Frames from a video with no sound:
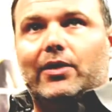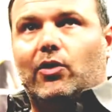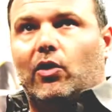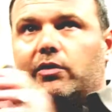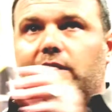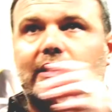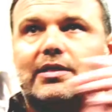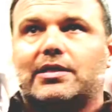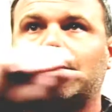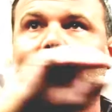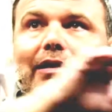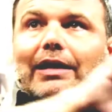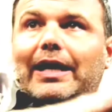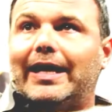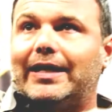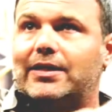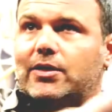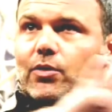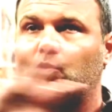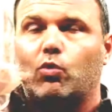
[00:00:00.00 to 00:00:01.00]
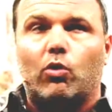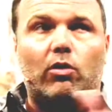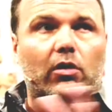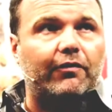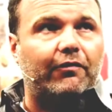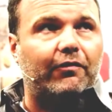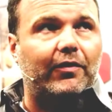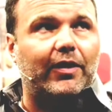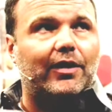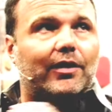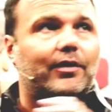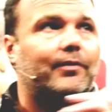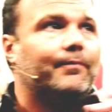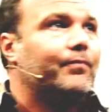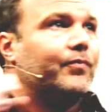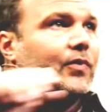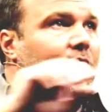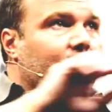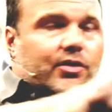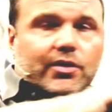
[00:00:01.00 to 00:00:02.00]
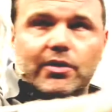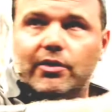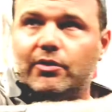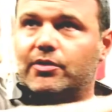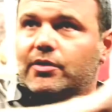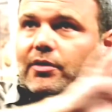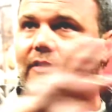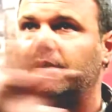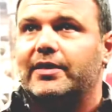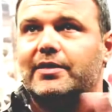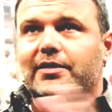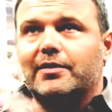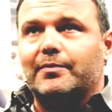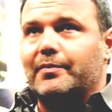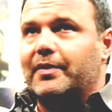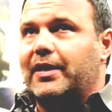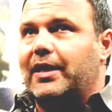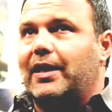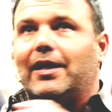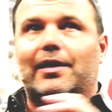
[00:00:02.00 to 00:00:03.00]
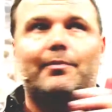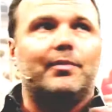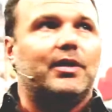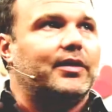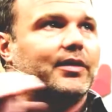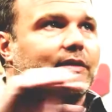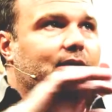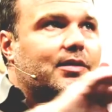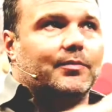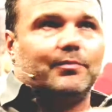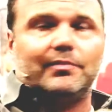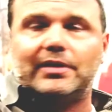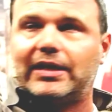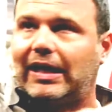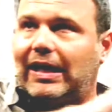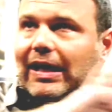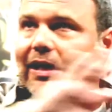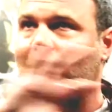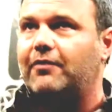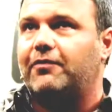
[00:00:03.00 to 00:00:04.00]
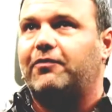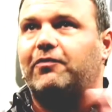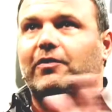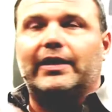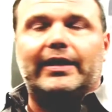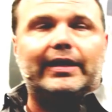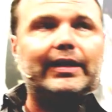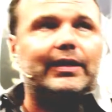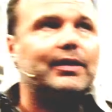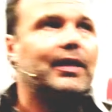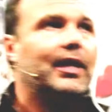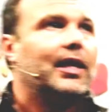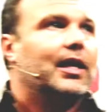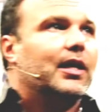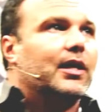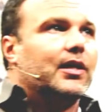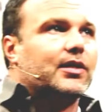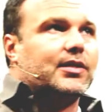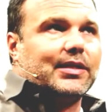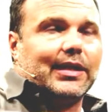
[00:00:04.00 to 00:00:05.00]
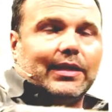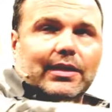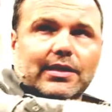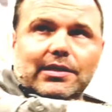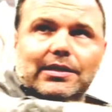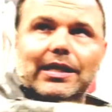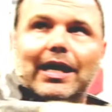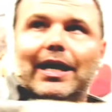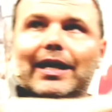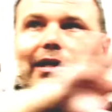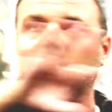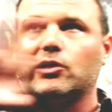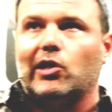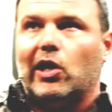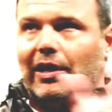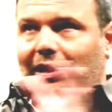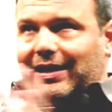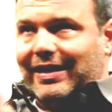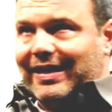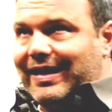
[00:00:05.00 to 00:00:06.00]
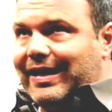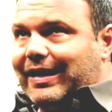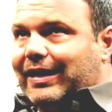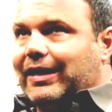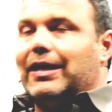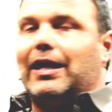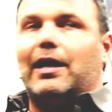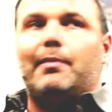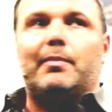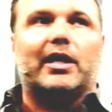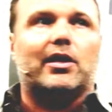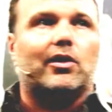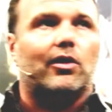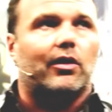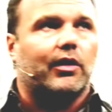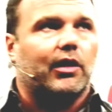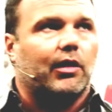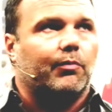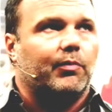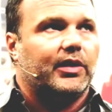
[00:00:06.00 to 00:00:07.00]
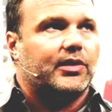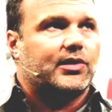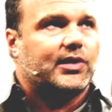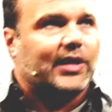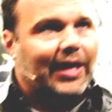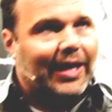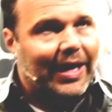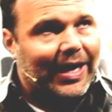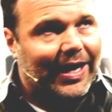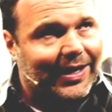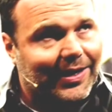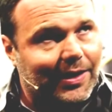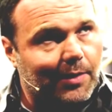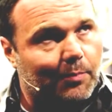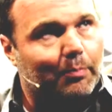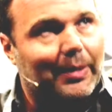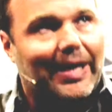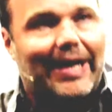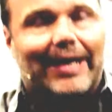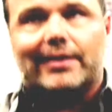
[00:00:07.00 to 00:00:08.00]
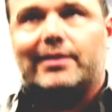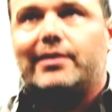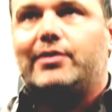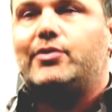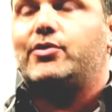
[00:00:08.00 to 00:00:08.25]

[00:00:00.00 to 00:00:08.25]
all this class warfare, socialism, communism, conflict, set aside a lot of the economic arguments and get back to